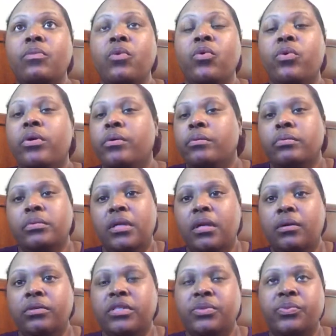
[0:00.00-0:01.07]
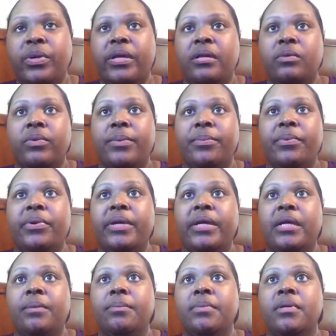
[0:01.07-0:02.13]
or, you know, just regular whipped
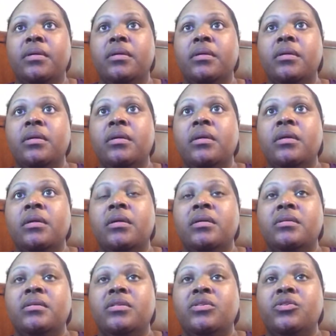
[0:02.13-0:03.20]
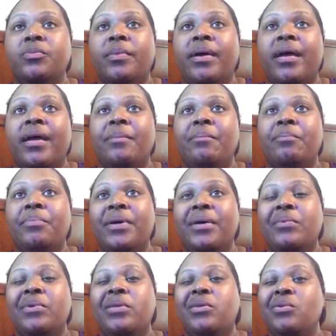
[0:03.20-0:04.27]
cream to do mine. But
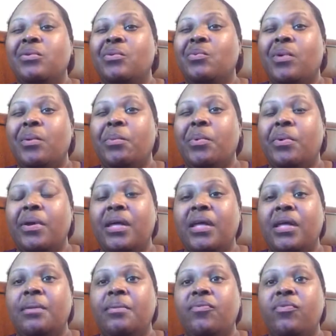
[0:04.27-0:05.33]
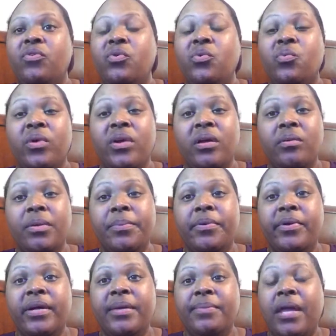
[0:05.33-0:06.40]
when you do the whipped cream, if you do real whipped
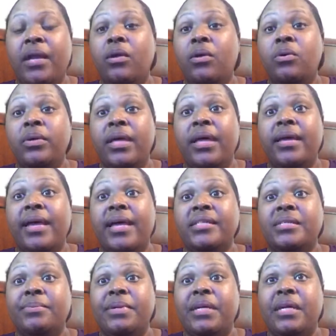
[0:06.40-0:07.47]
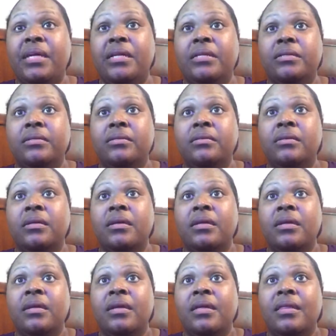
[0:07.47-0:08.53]
cream, that whole cake has to be eaten
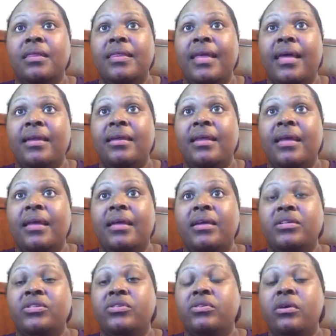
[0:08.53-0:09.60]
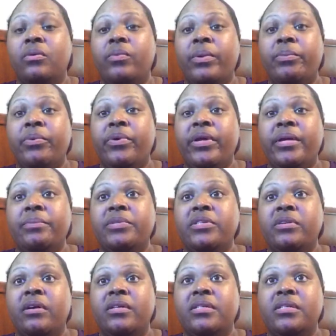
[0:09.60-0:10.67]
that day, because you know whipped cream
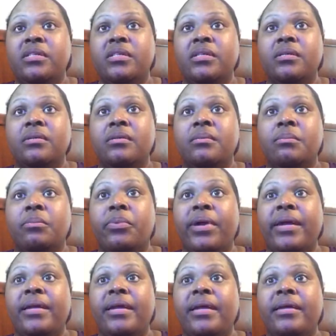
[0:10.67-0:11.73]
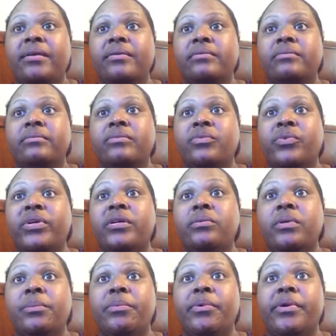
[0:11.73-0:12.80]
starts to break down, real
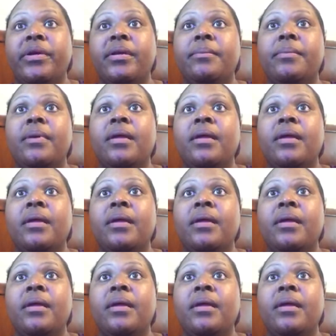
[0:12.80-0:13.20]
whipped cream,